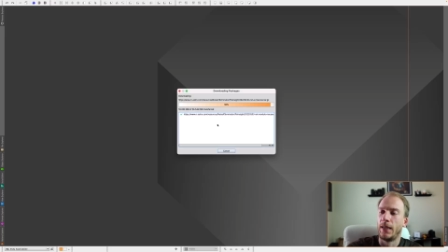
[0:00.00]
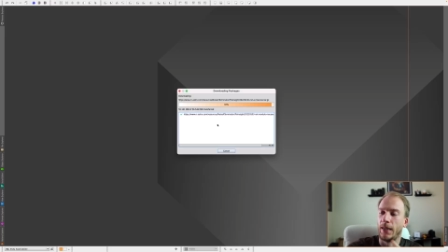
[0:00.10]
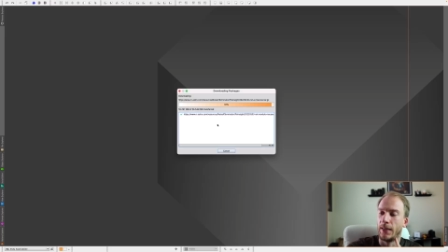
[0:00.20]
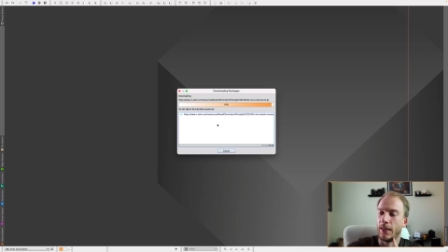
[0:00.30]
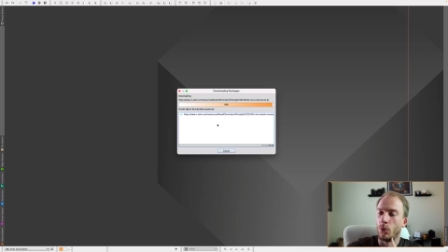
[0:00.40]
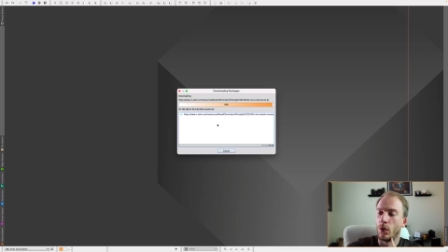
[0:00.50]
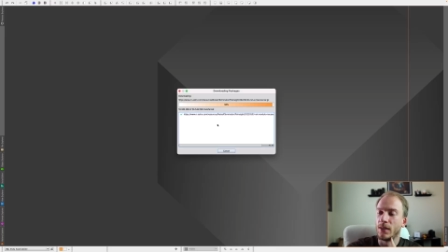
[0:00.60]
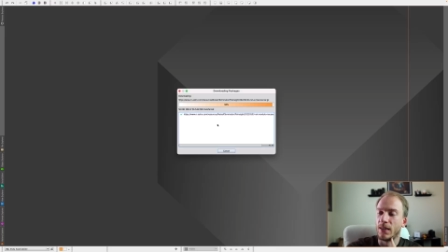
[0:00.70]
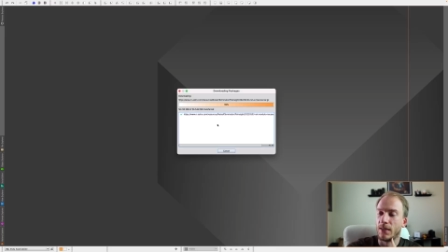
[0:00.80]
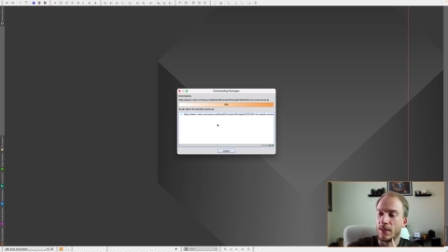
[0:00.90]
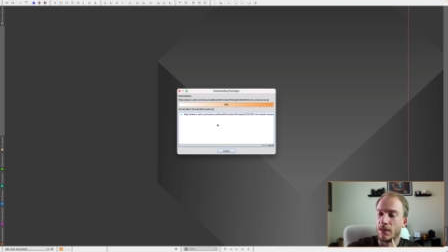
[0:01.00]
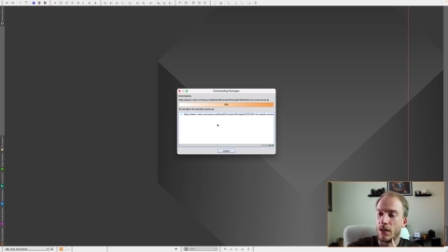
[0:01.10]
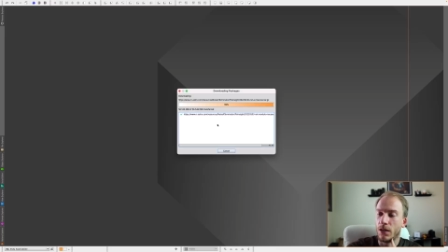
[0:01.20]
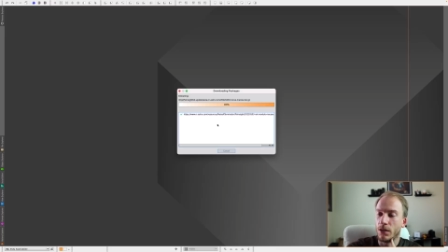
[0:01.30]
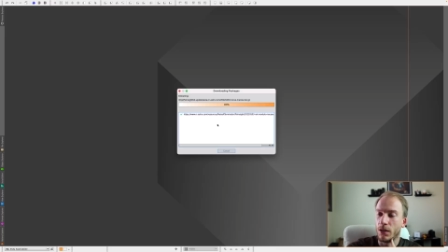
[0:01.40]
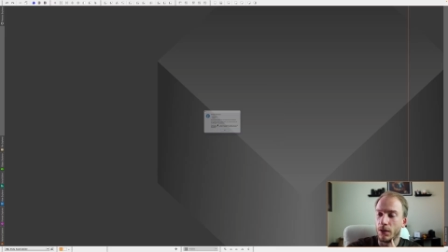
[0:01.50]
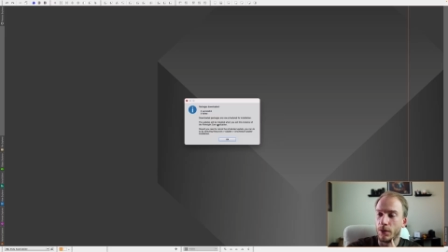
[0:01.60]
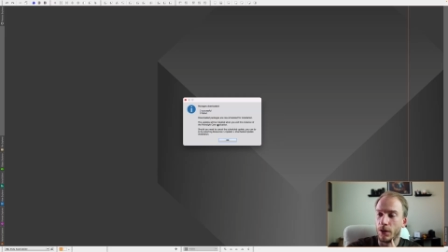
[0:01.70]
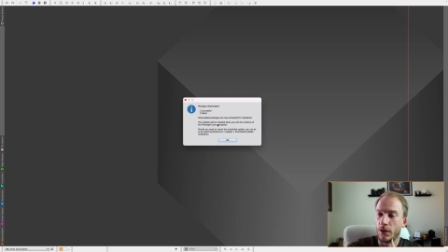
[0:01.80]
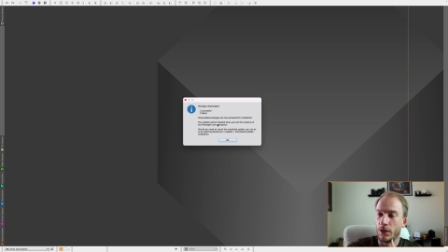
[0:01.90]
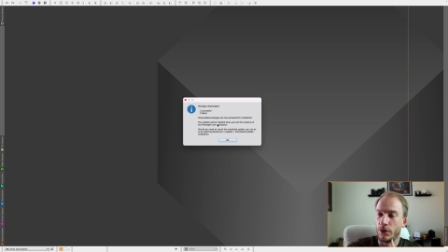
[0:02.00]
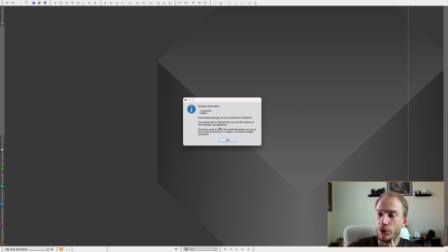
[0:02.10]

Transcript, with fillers: And then once this is done, uh,